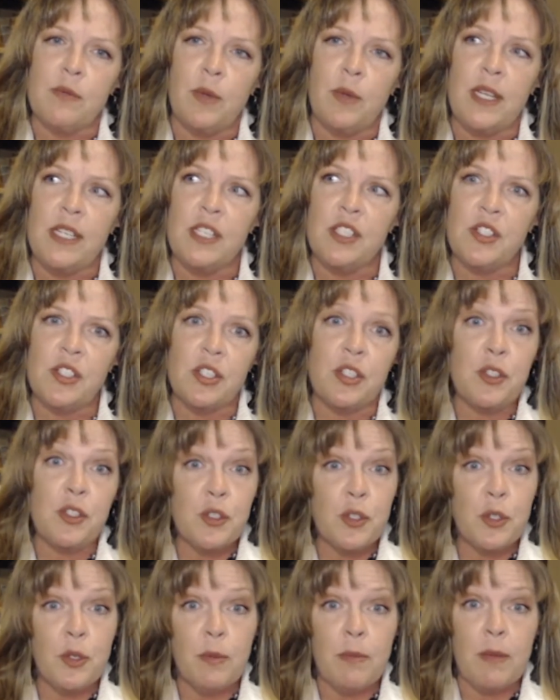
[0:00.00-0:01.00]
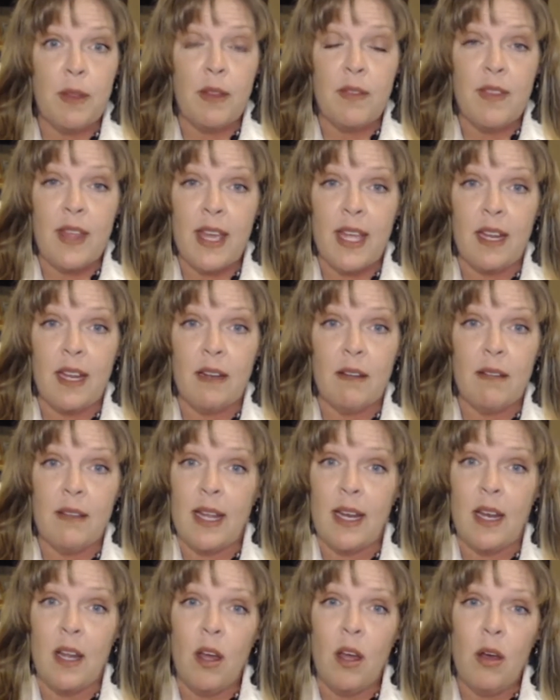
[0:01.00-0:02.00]
We just assume that
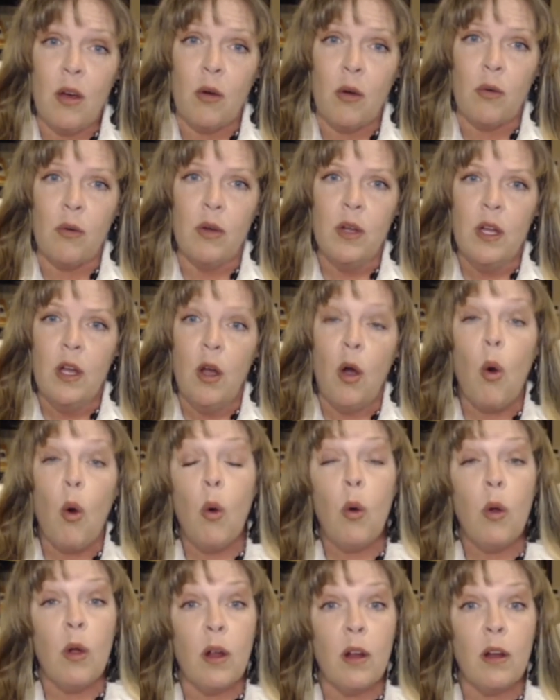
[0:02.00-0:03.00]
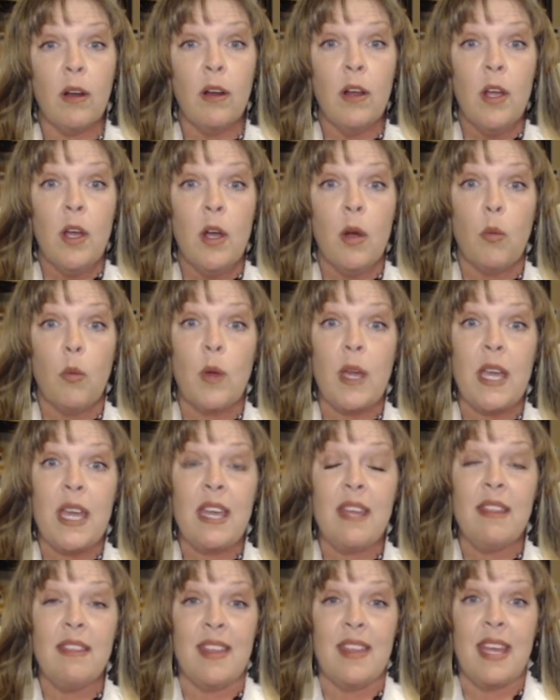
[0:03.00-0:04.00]
they know, or
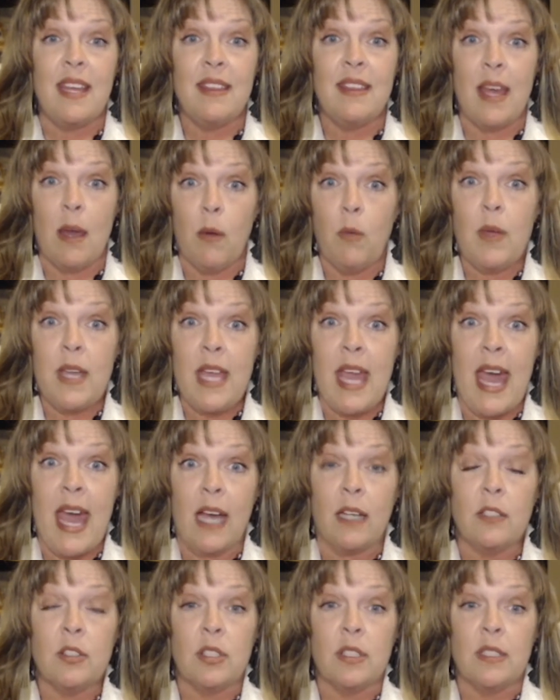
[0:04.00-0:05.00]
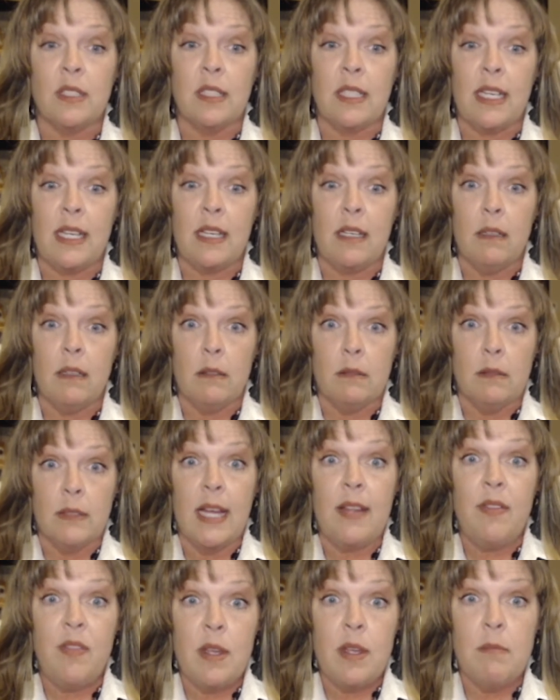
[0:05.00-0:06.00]
we think that we actually
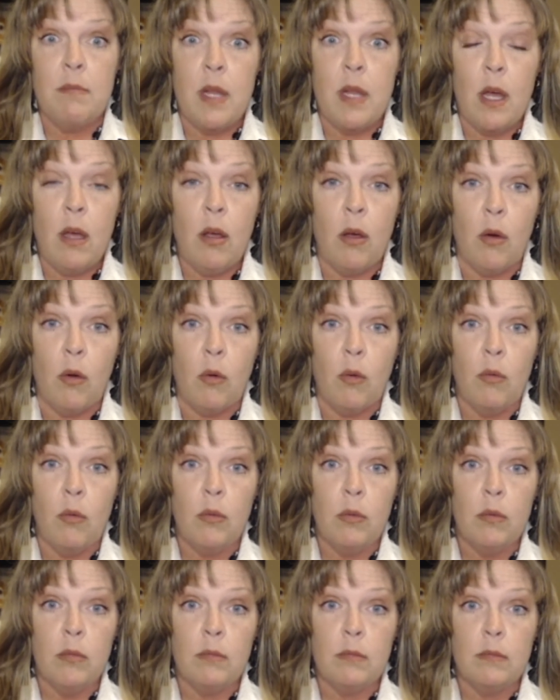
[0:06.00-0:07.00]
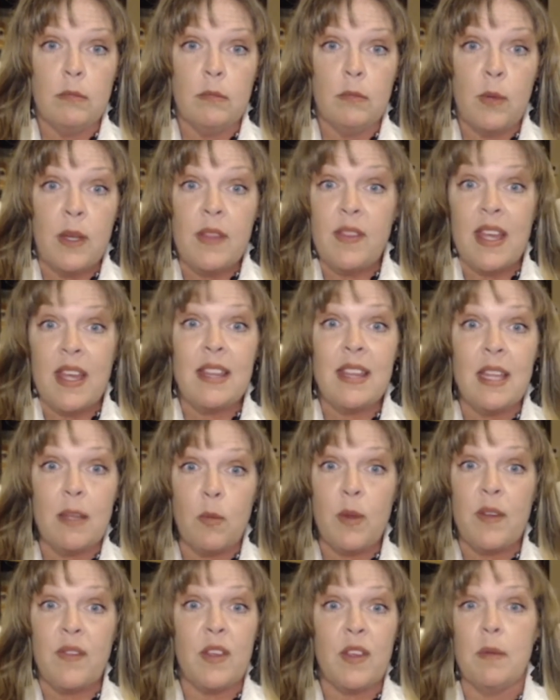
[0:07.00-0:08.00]
let them know. We think that
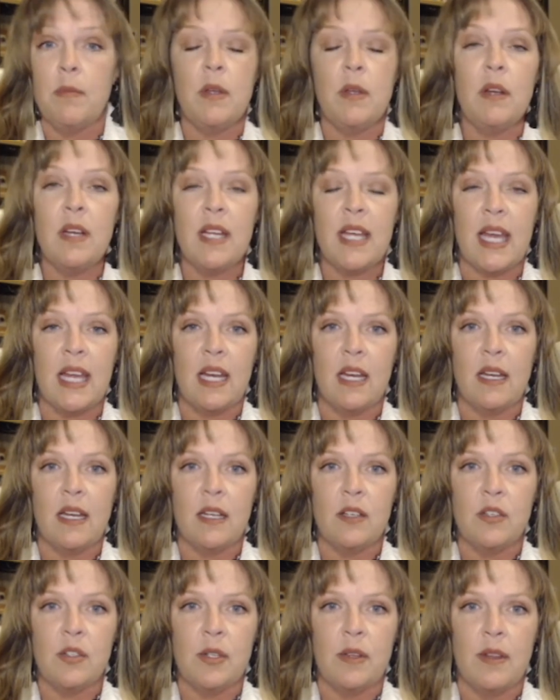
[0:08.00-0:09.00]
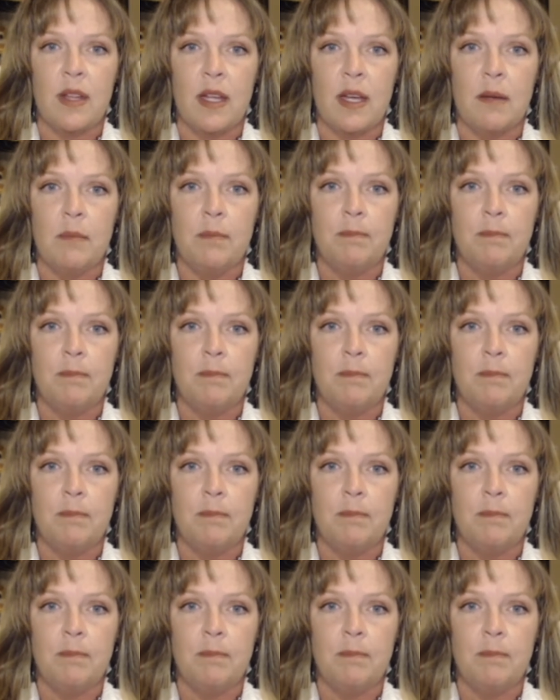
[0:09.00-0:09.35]
we've communicated it to them.